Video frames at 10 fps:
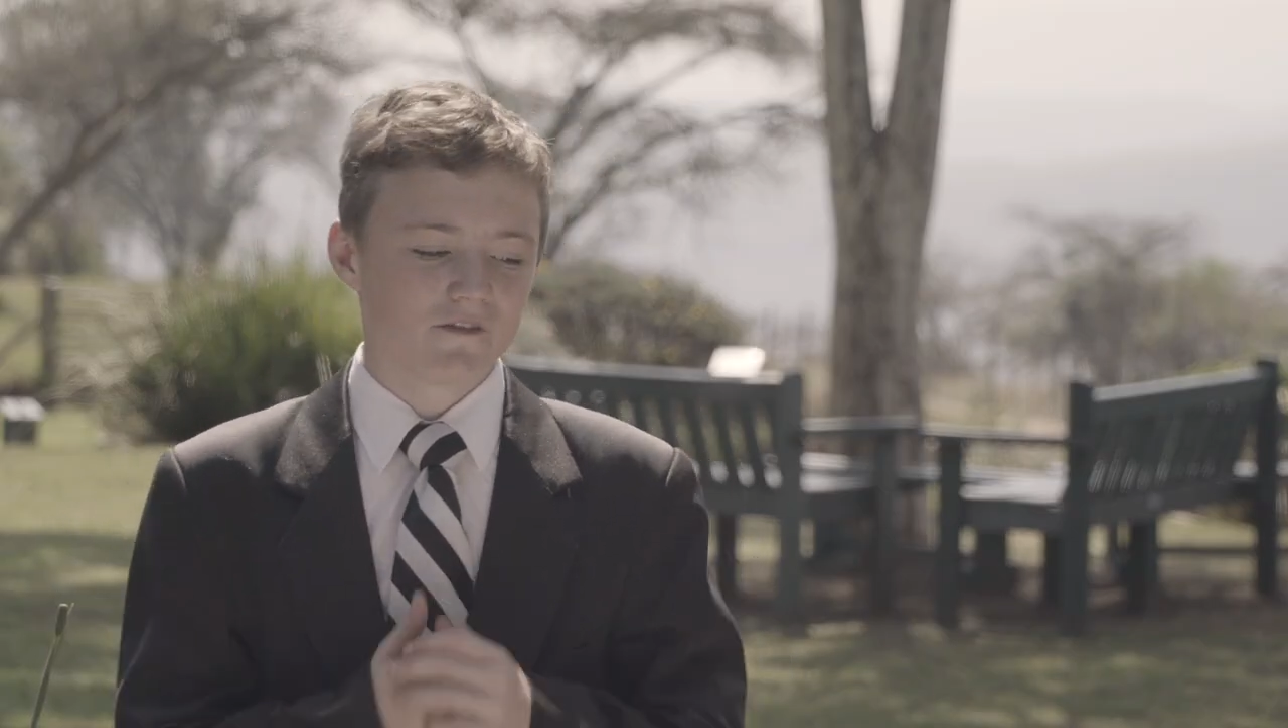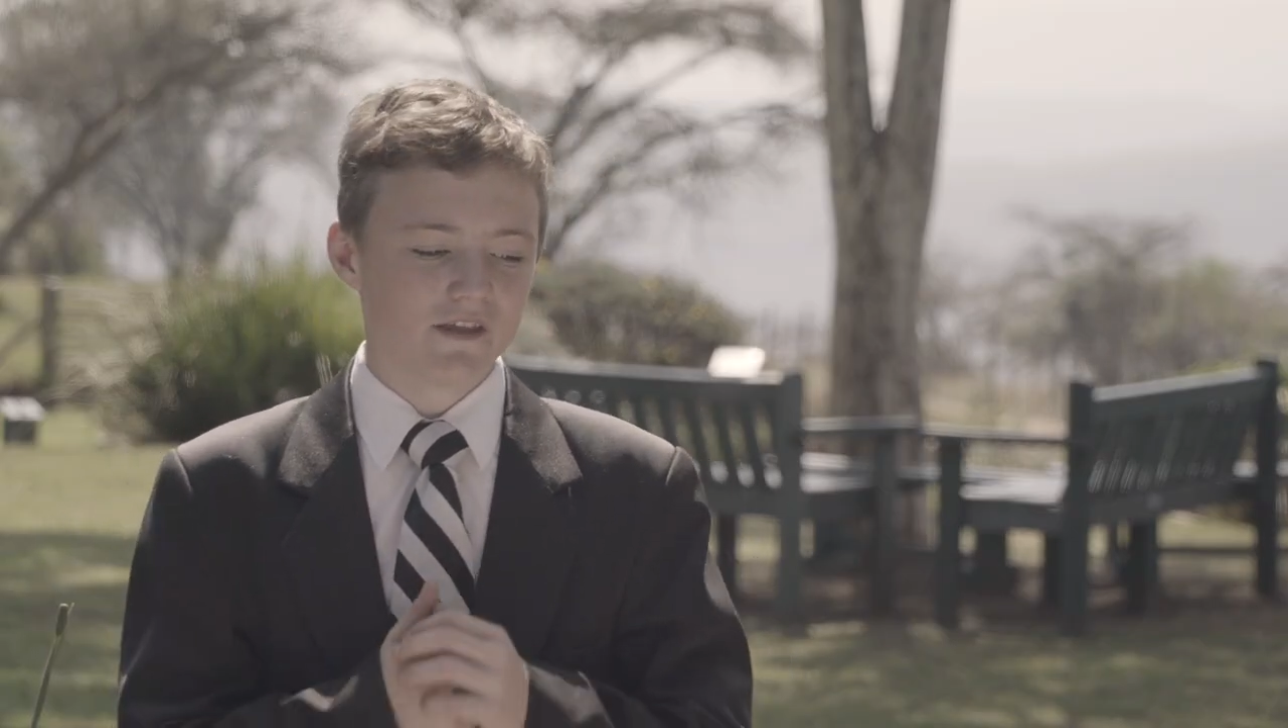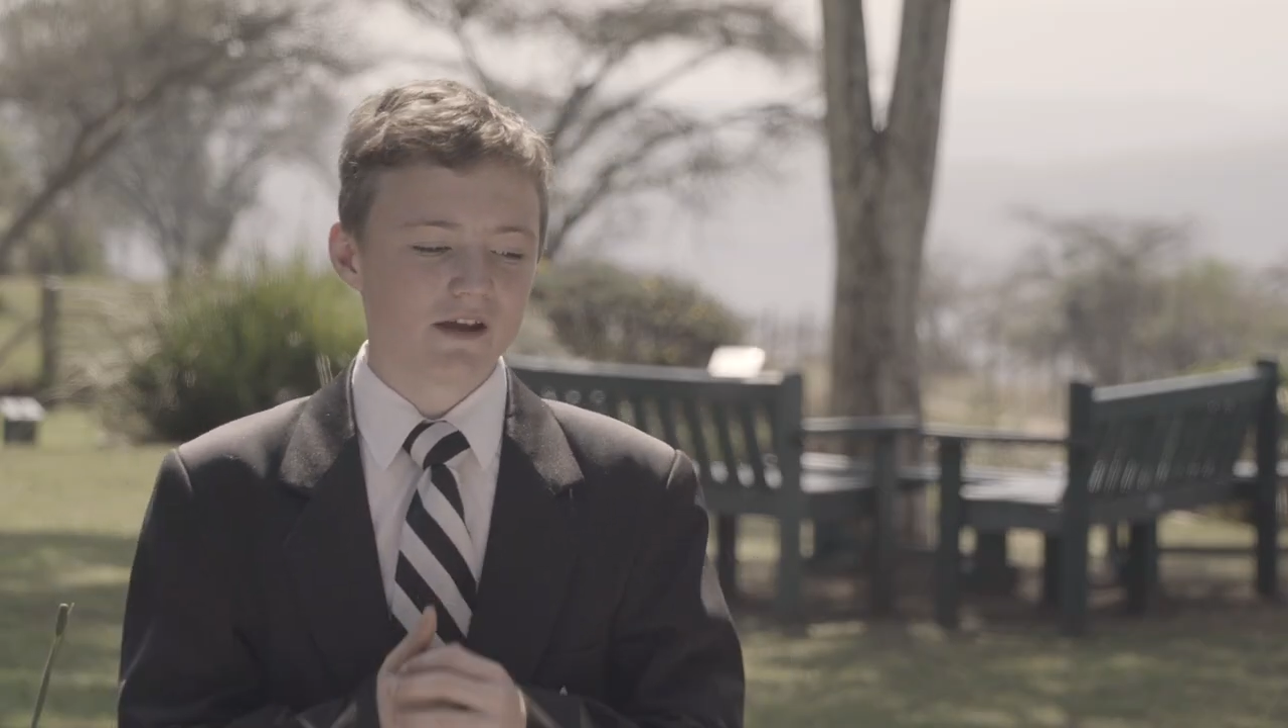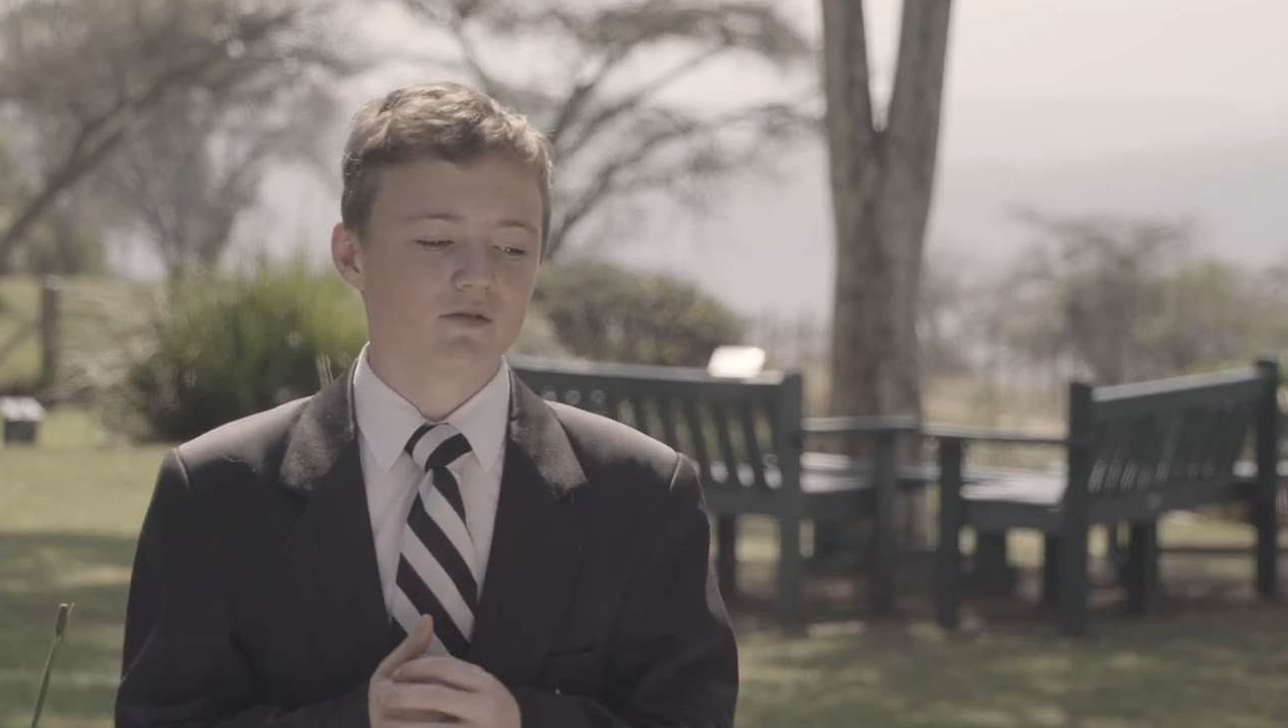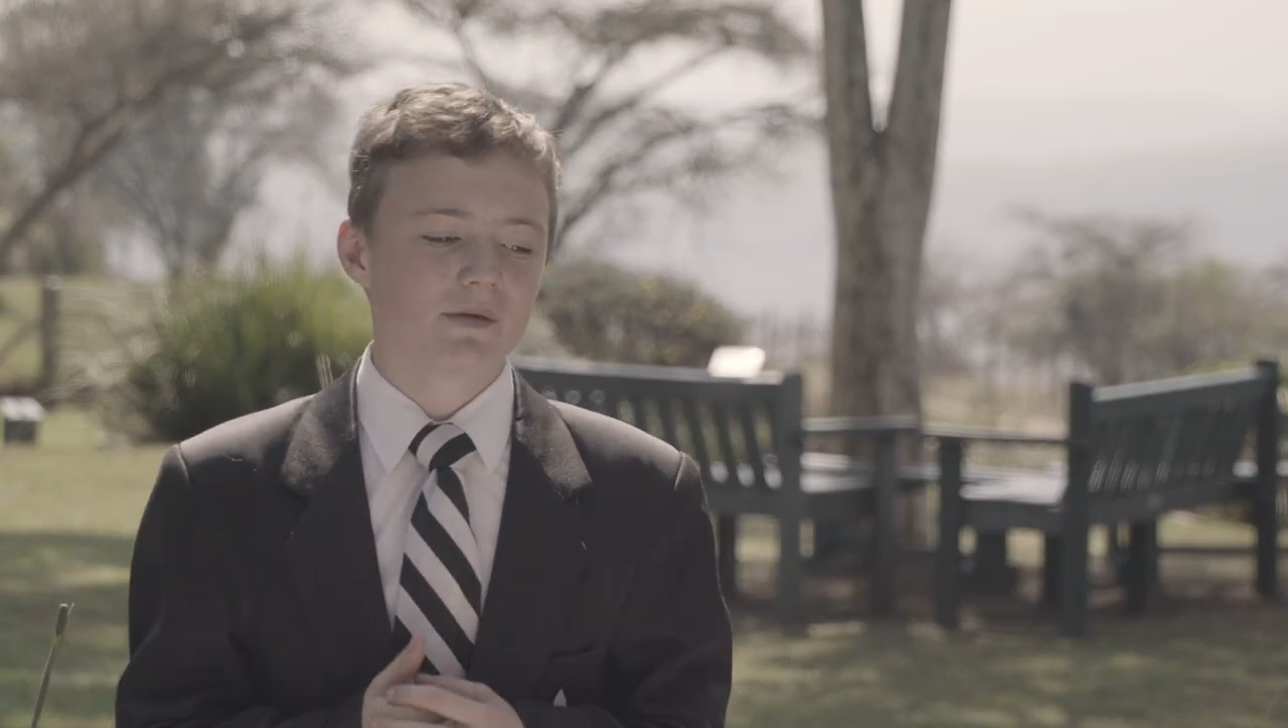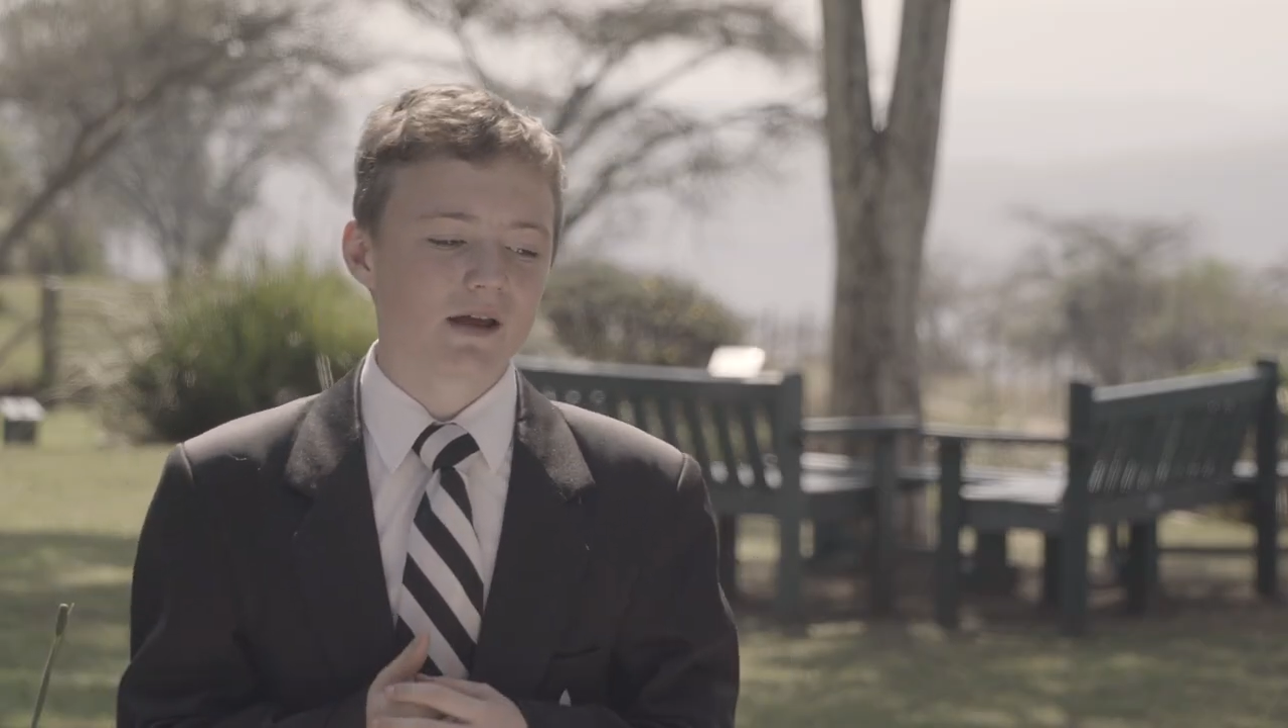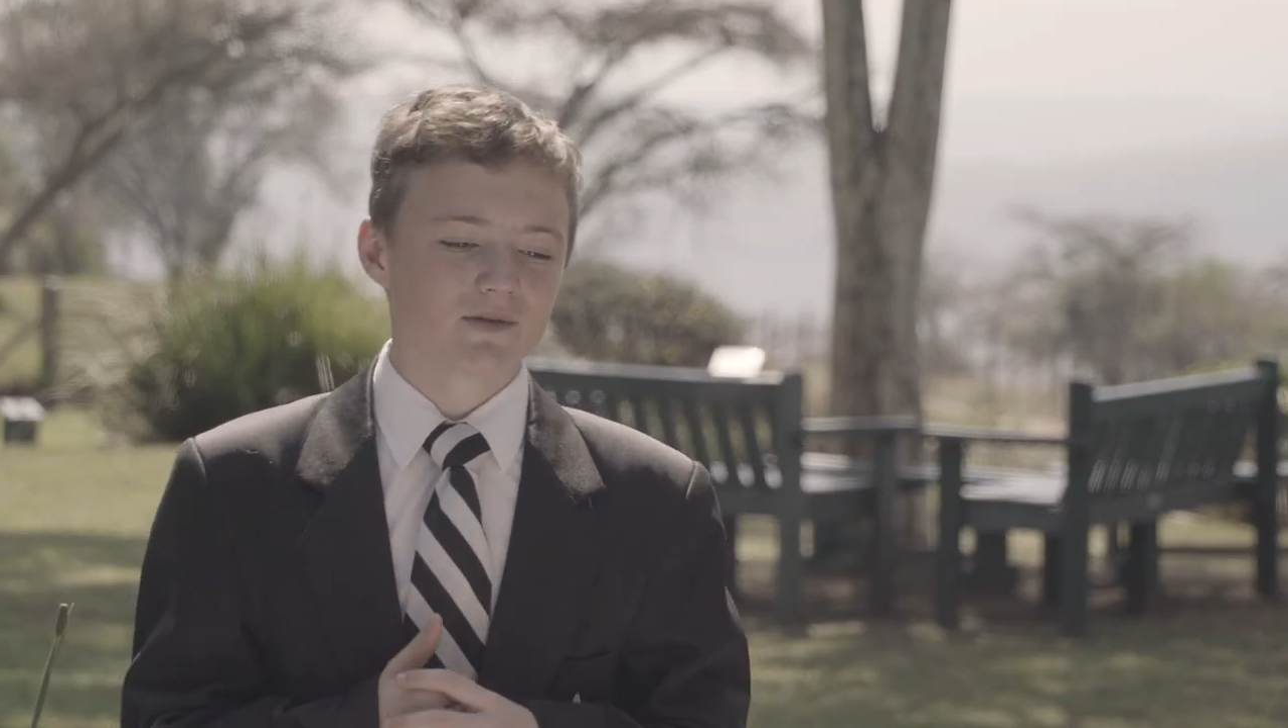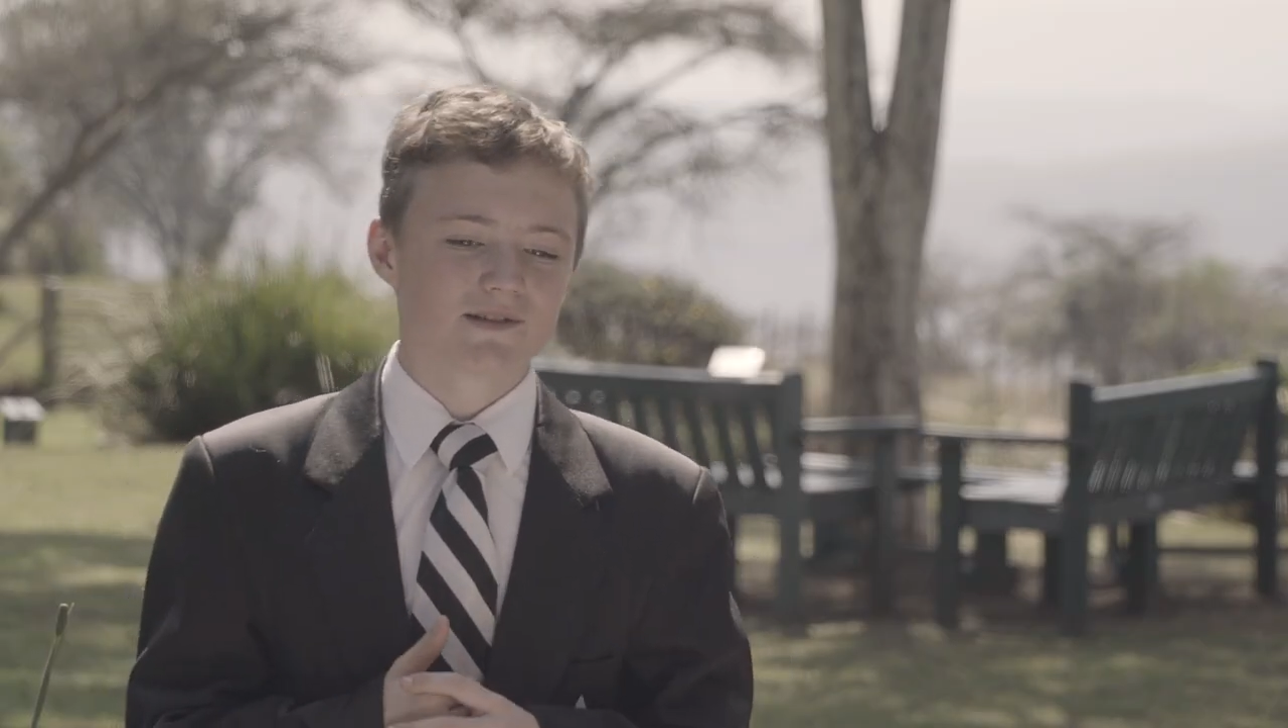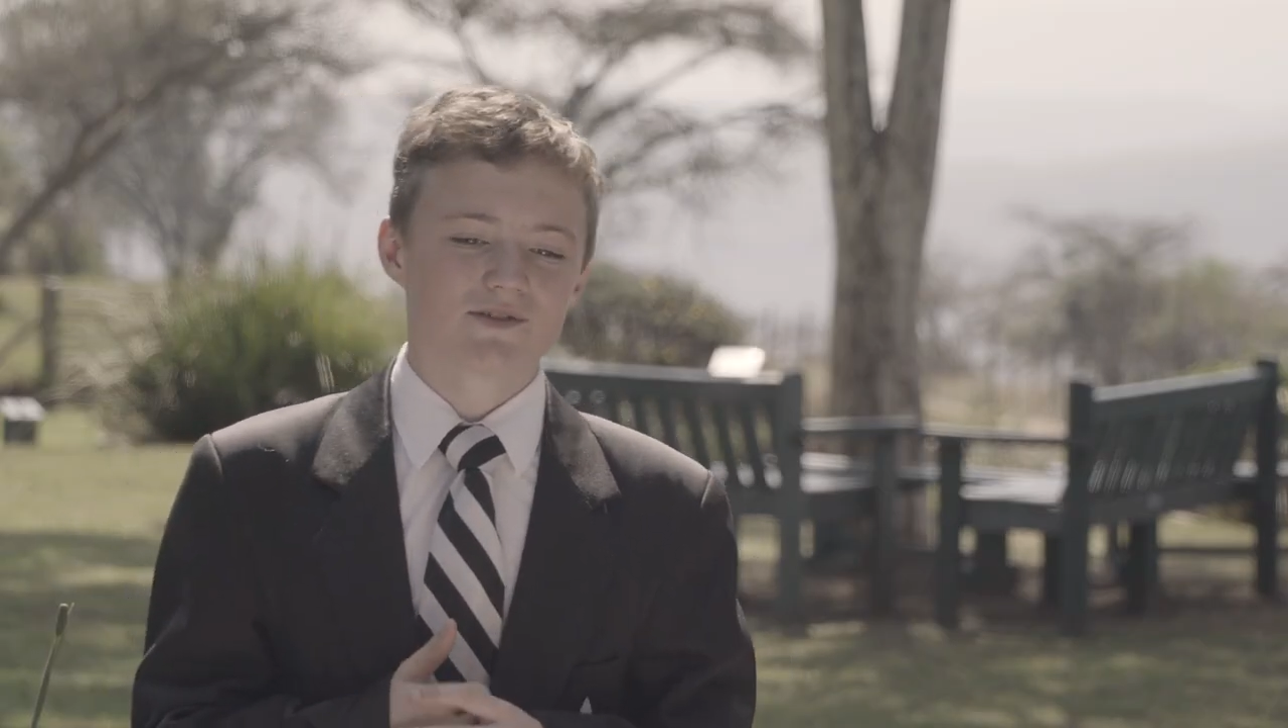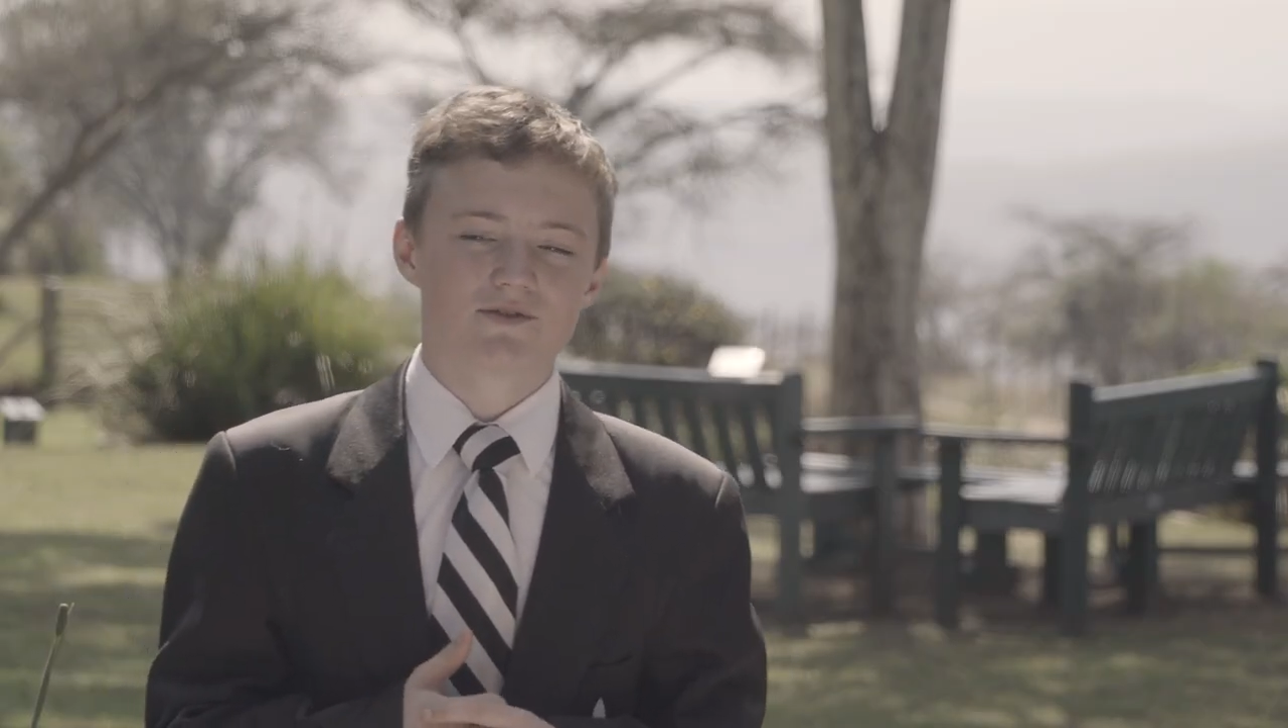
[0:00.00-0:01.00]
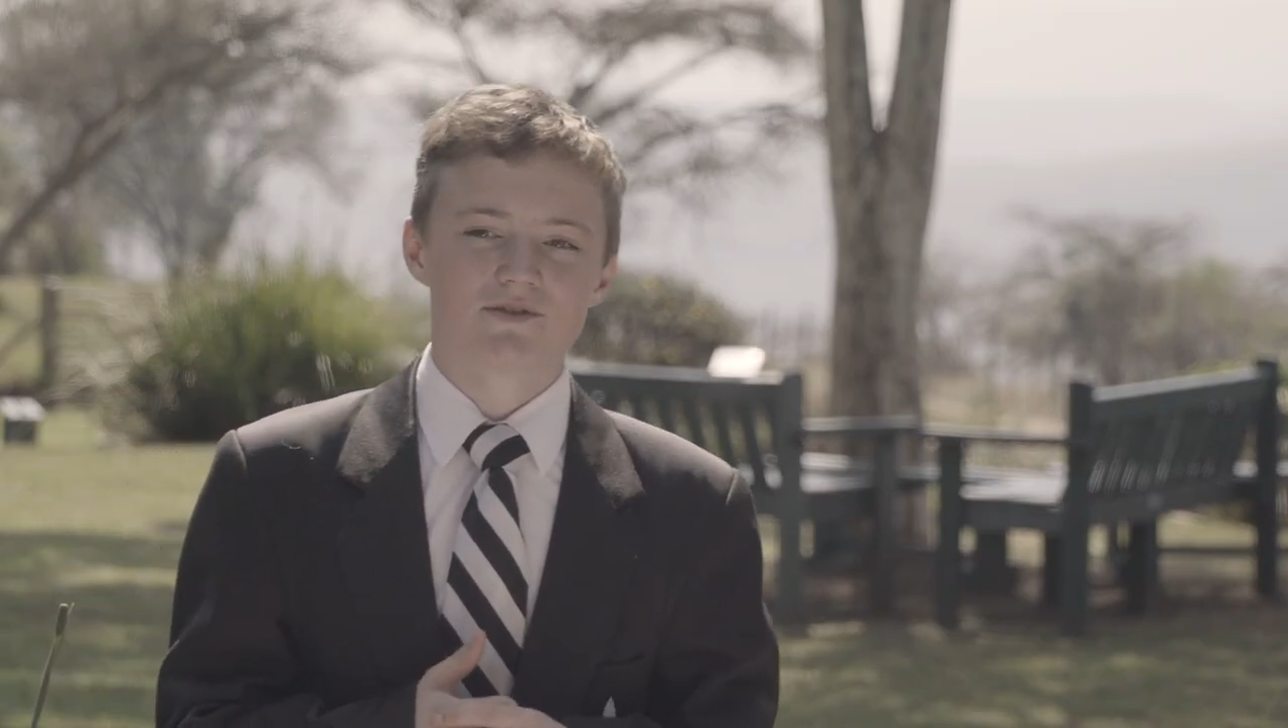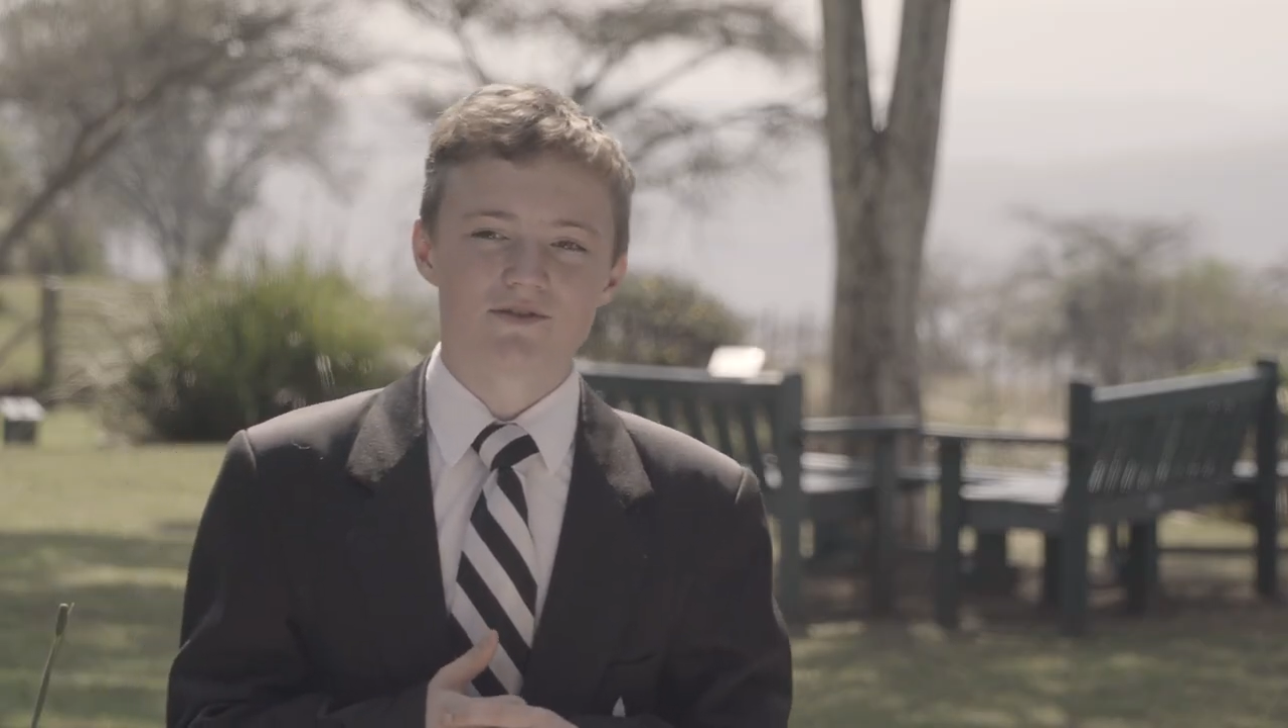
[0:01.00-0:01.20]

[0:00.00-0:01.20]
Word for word: they will be able to